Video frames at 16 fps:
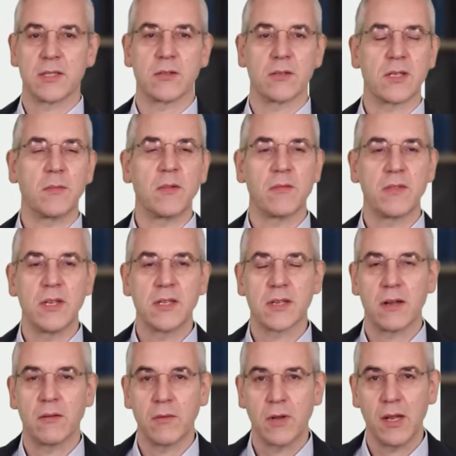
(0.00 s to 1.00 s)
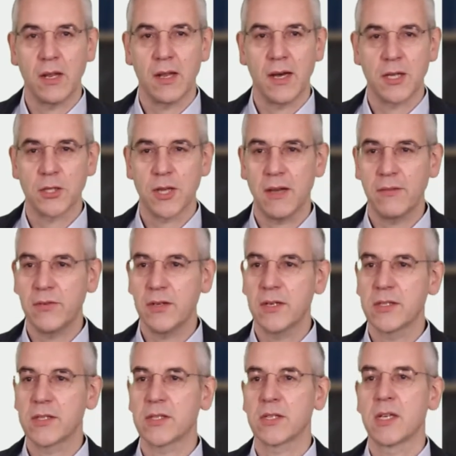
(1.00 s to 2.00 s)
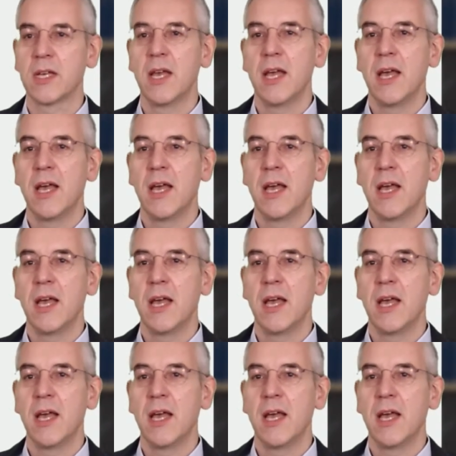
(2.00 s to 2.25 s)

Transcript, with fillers: So some of these are really large efforts.